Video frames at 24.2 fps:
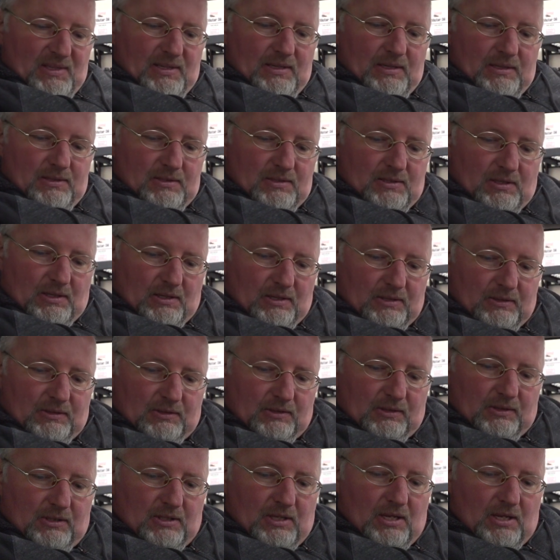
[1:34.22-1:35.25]

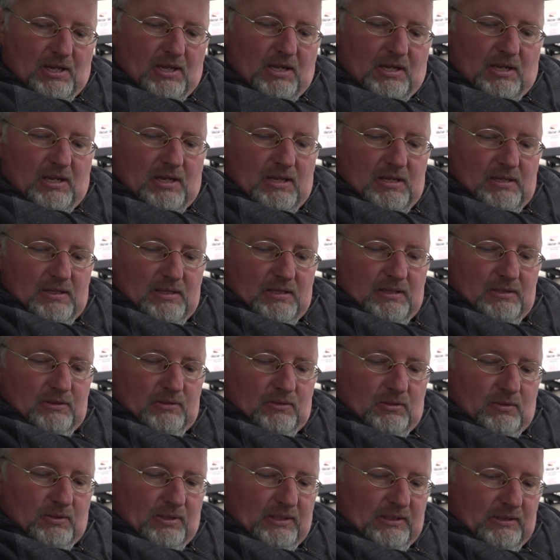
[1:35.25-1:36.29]
Insert key
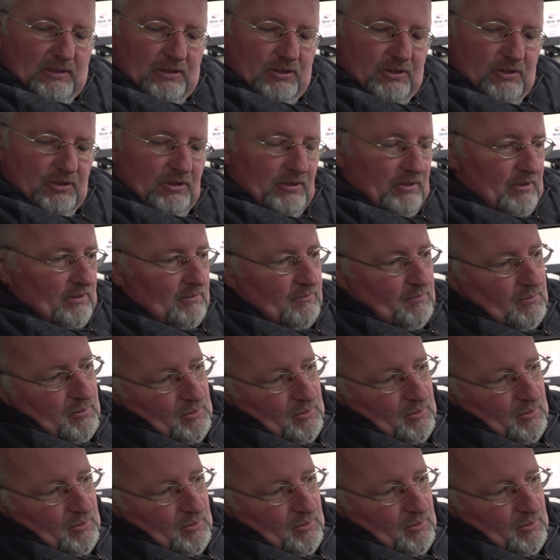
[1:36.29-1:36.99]
into ignition and